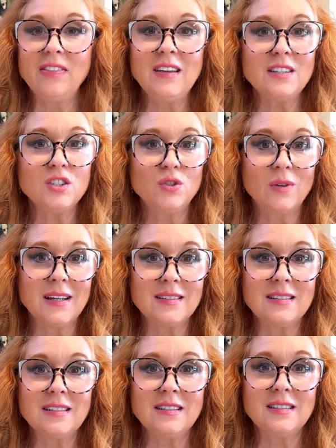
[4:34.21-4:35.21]
These
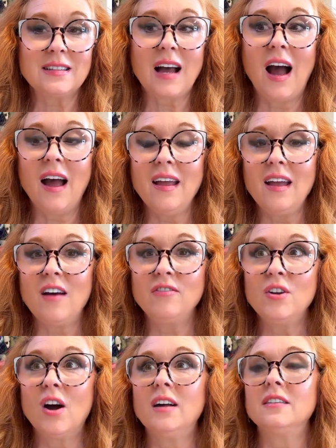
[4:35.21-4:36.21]
dresses, I have
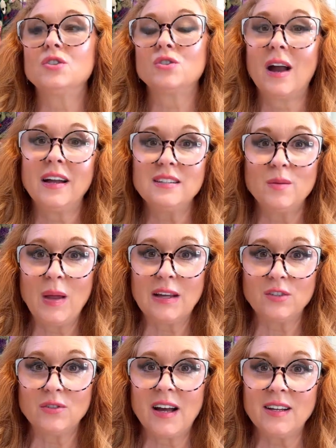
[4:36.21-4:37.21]
not tried to make a
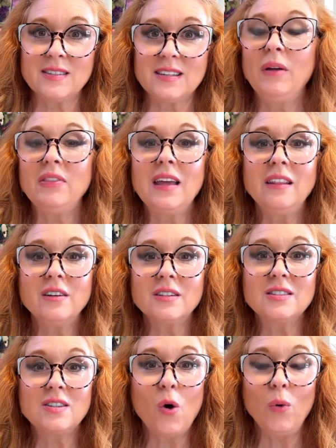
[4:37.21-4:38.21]
dress, but they look
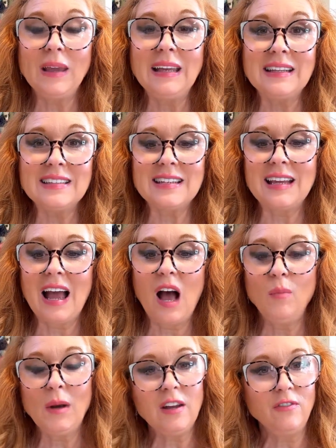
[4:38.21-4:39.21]
so easy.
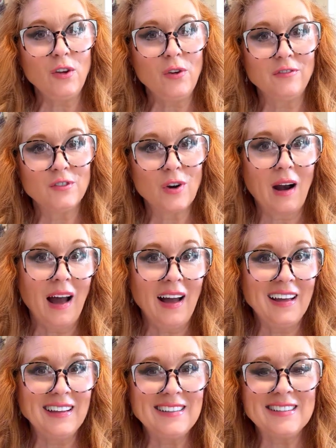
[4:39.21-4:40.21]
How many of you have
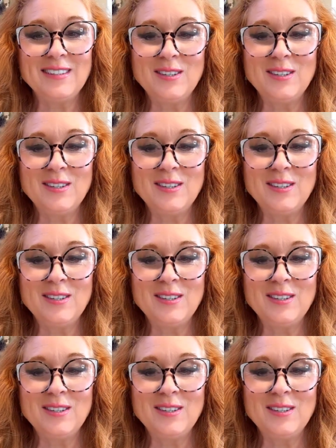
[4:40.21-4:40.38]
tried